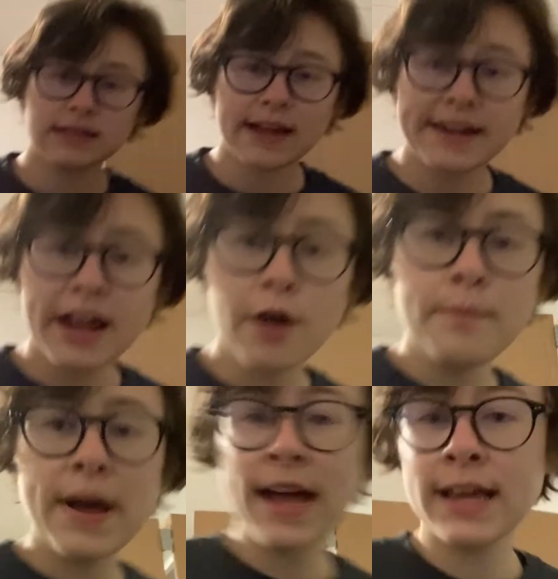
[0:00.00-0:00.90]
And now
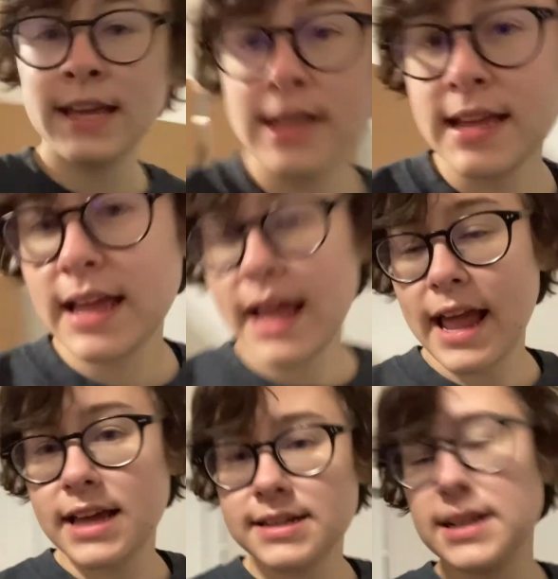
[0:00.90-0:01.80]
I'm back
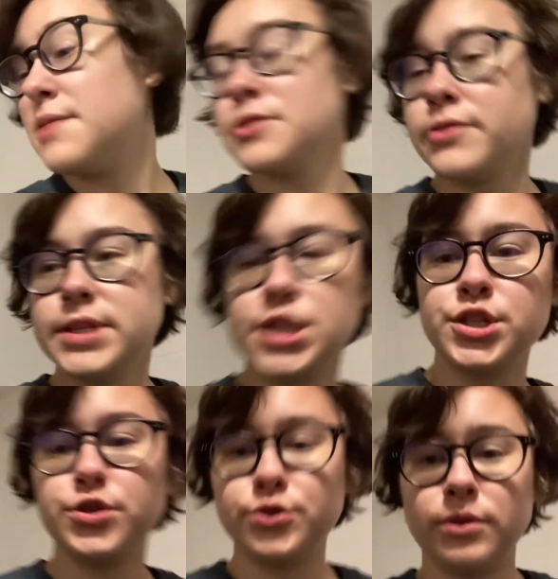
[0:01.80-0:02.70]
and I'm going to
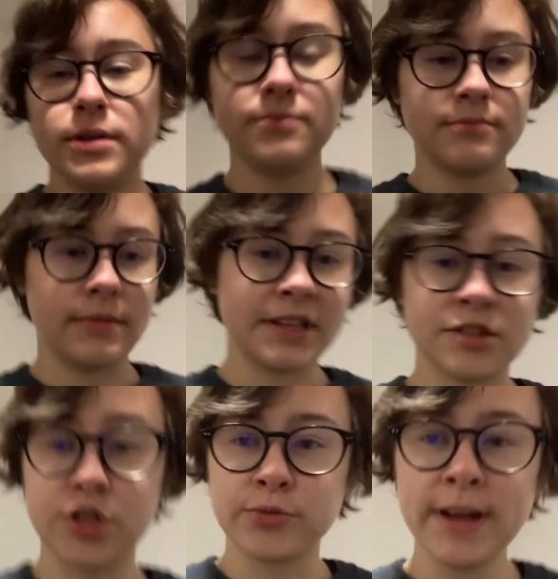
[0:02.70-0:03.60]
do my
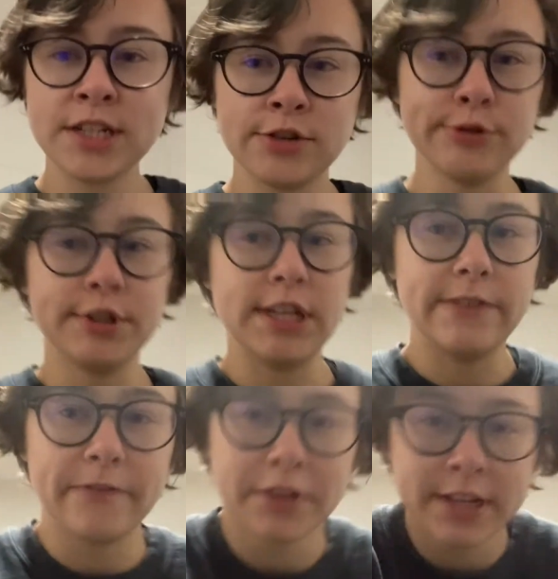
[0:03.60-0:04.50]
stretching
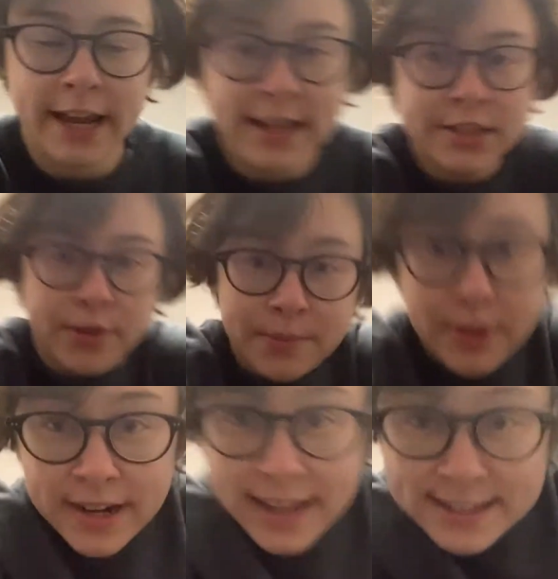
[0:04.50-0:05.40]
routine for the night, so I'm
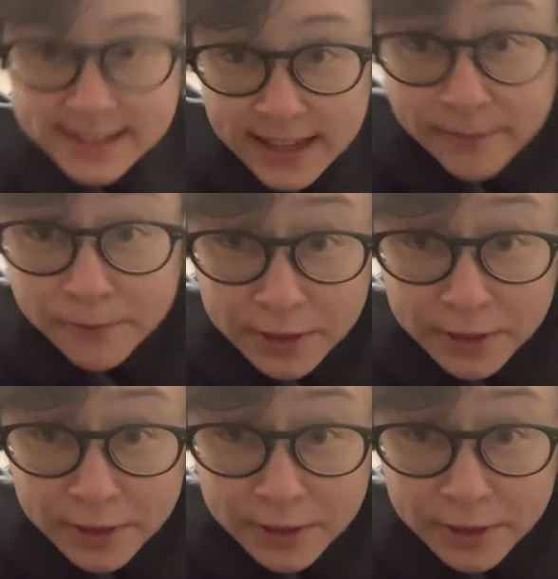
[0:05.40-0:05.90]
gonna get set up for